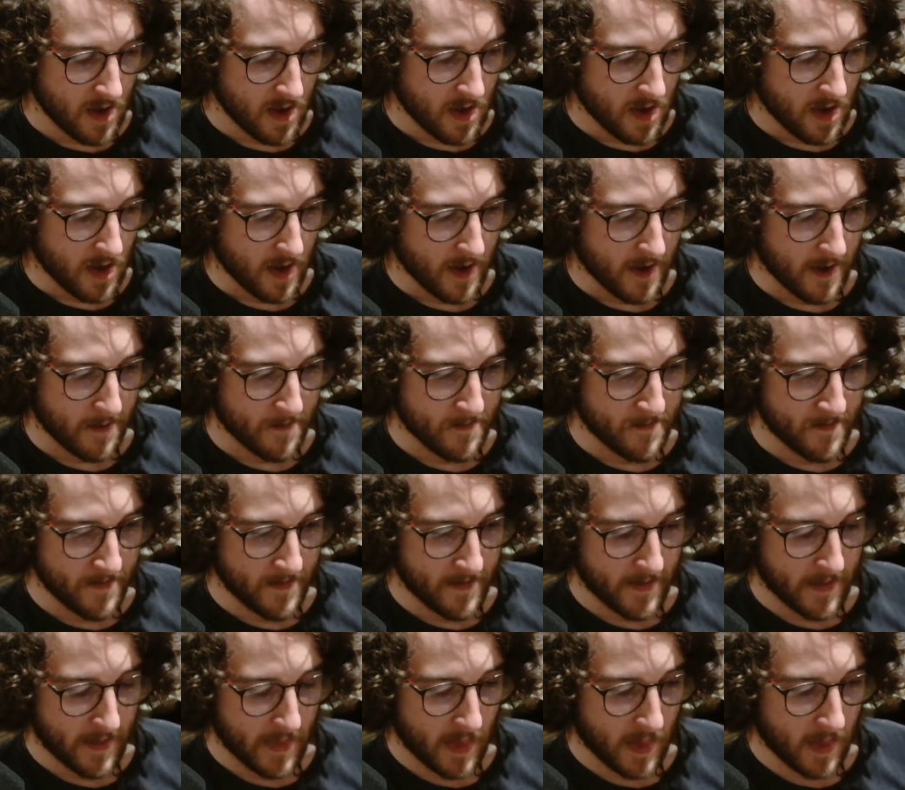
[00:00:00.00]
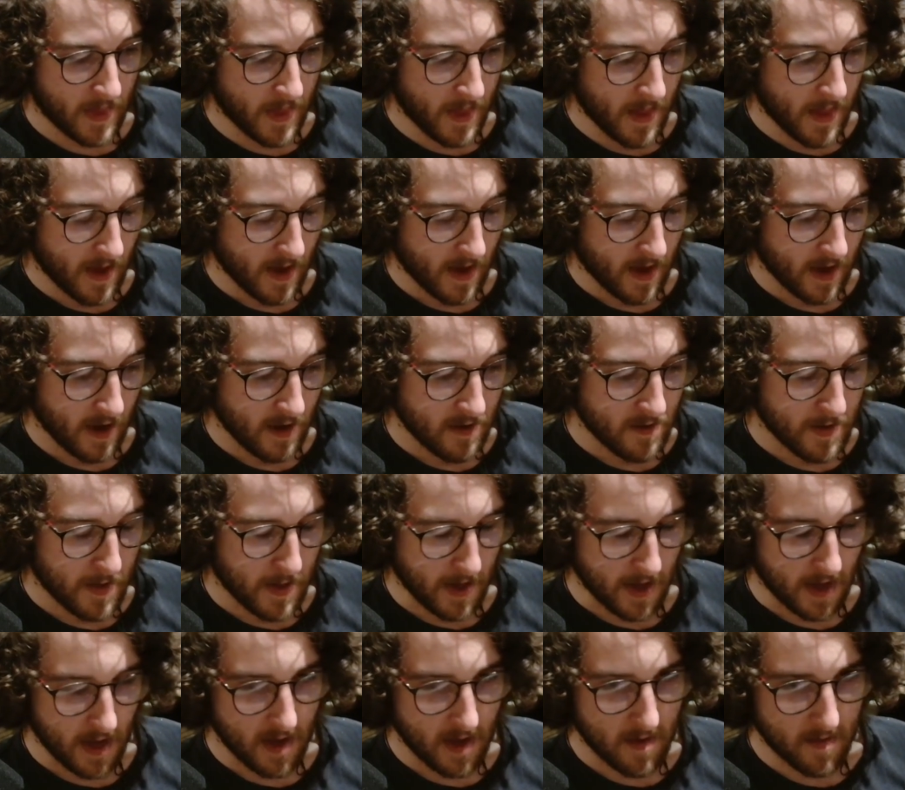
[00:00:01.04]
I
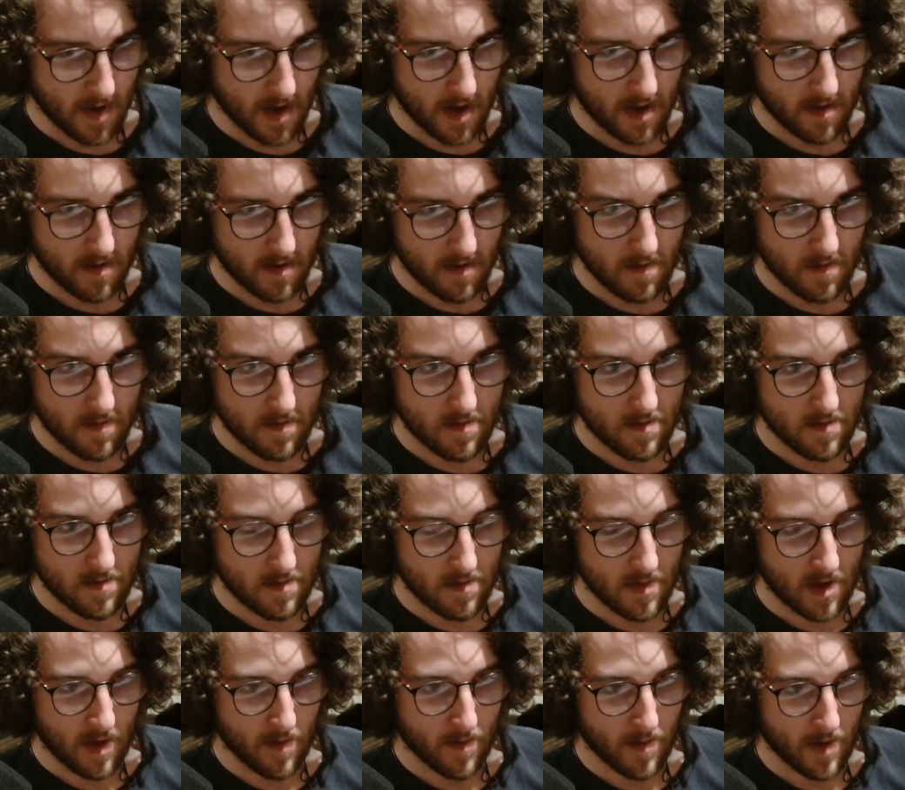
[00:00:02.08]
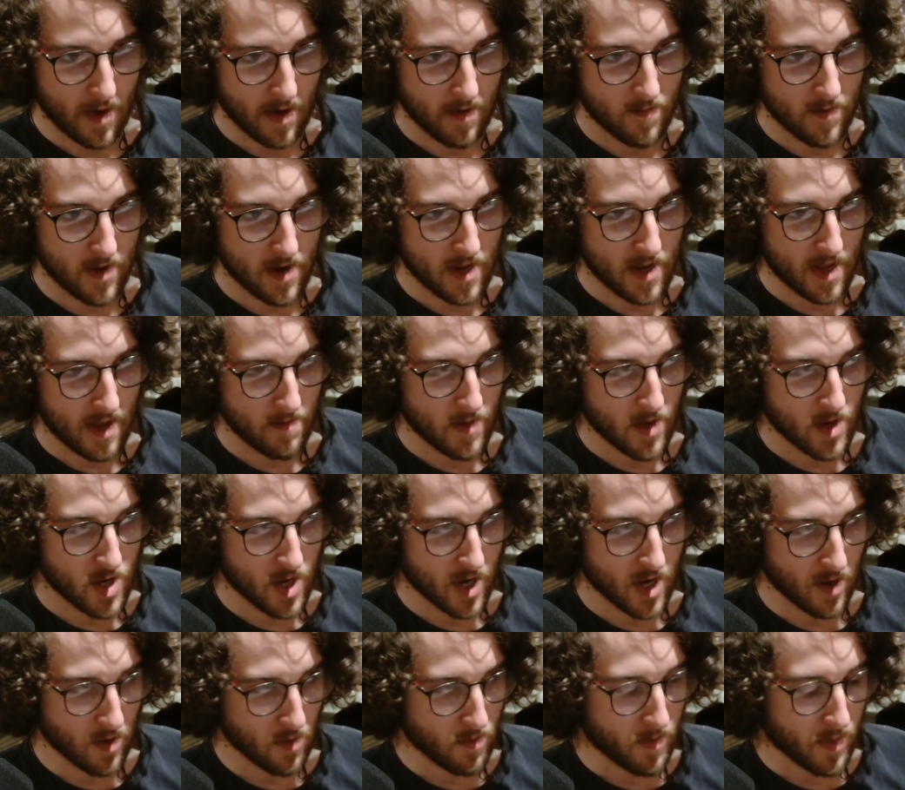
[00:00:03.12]
think I might rename the
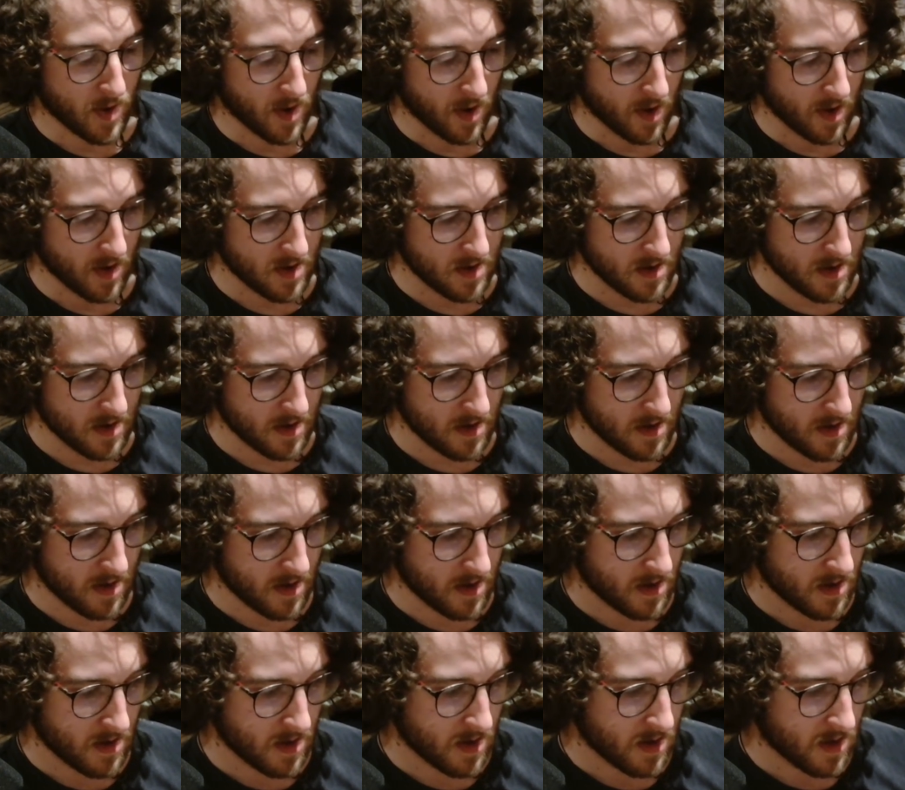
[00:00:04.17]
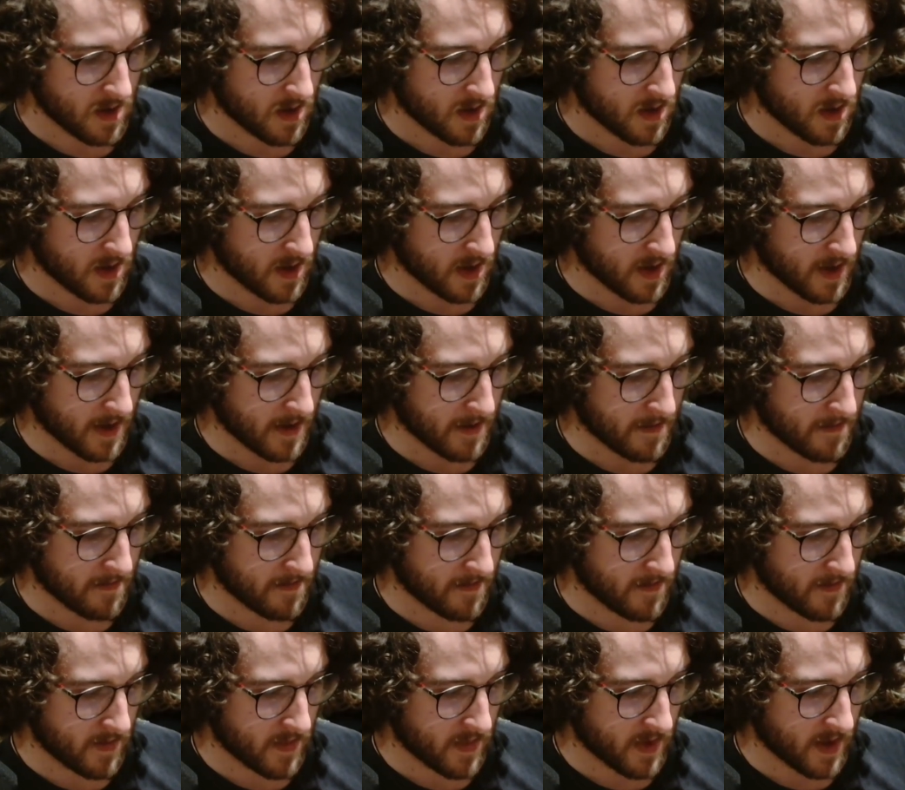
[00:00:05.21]
channel Pod. And
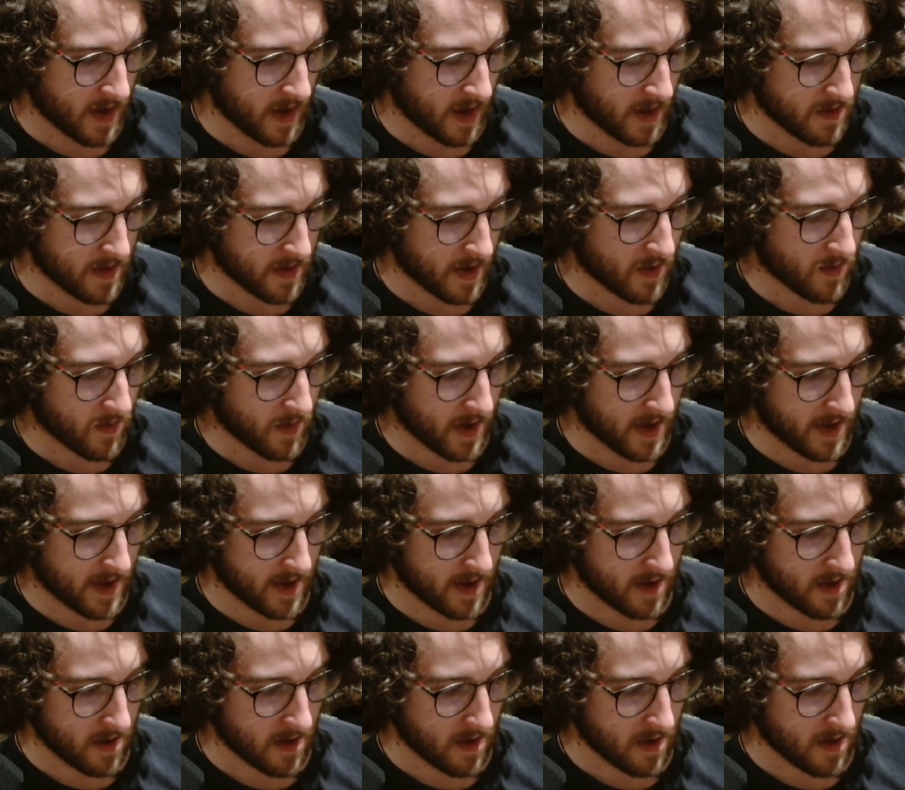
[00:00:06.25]
that way